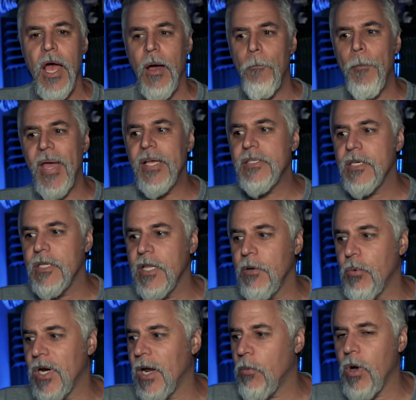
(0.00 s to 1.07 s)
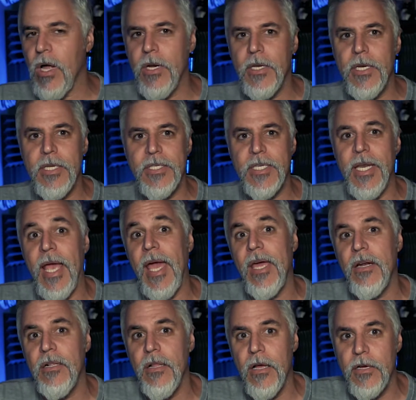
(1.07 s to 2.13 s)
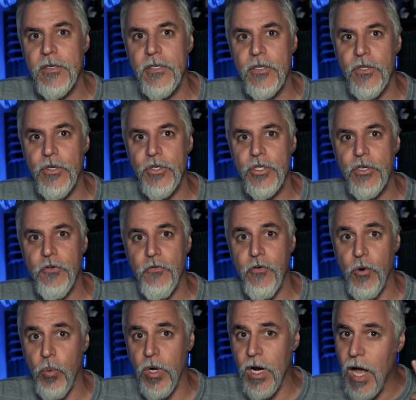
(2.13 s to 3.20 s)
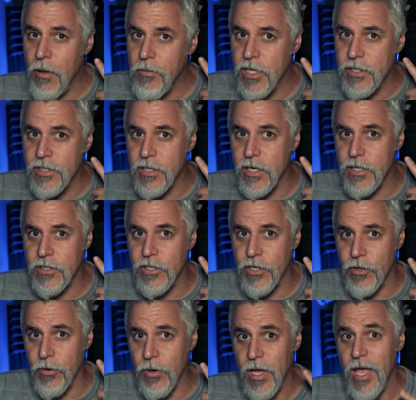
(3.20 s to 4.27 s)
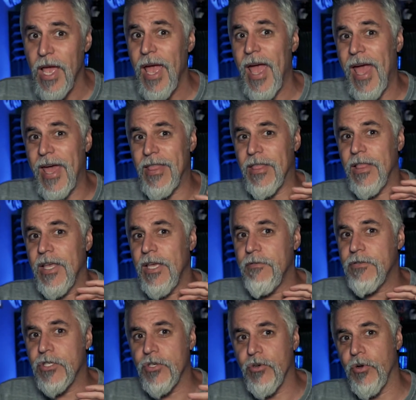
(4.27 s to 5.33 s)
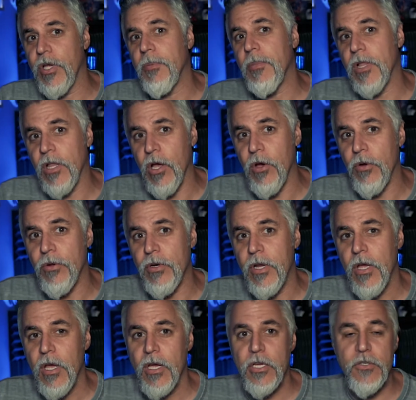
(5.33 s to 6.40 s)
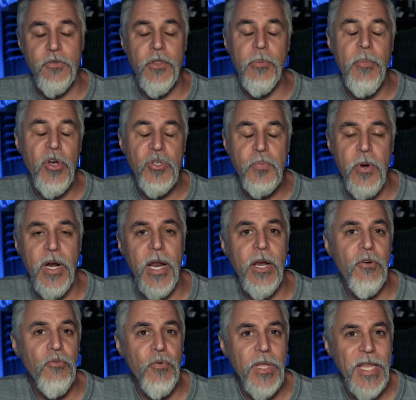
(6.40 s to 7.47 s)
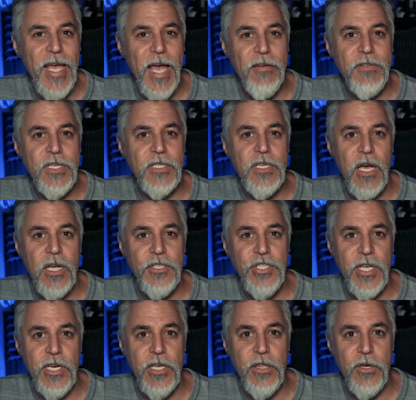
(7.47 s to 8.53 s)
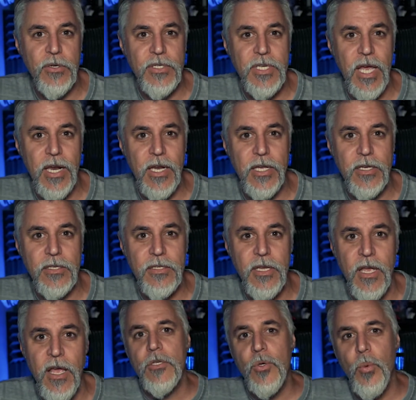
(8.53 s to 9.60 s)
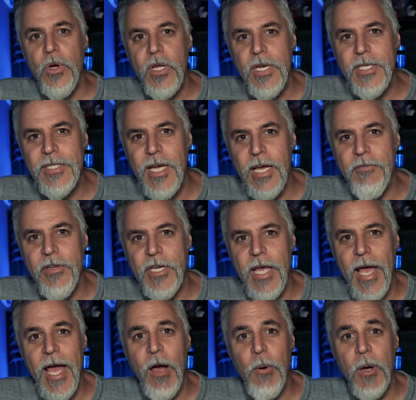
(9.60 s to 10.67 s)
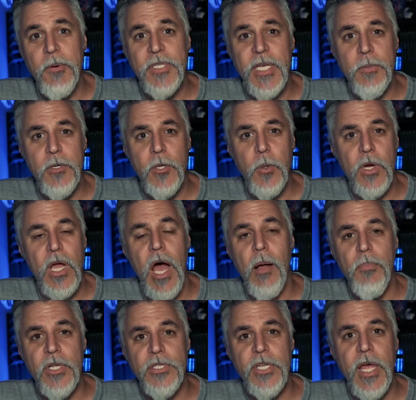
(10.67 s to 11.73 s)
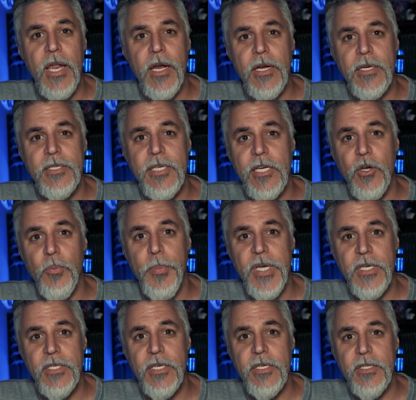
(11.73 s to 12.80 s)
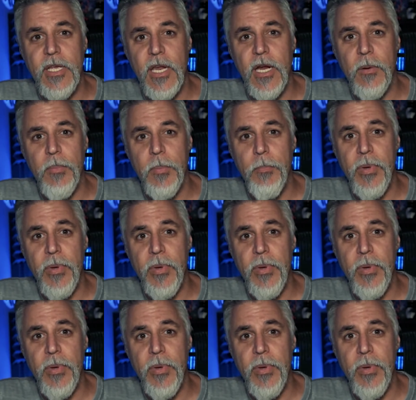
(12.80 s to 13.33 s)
Basically, what I wanted is an analog solution for what I'm listening to and leave stream alone. Because for the most part, I don't really have to touch any of those settings. So we're going to dive into how I was able to accomplish that on a single PC setup.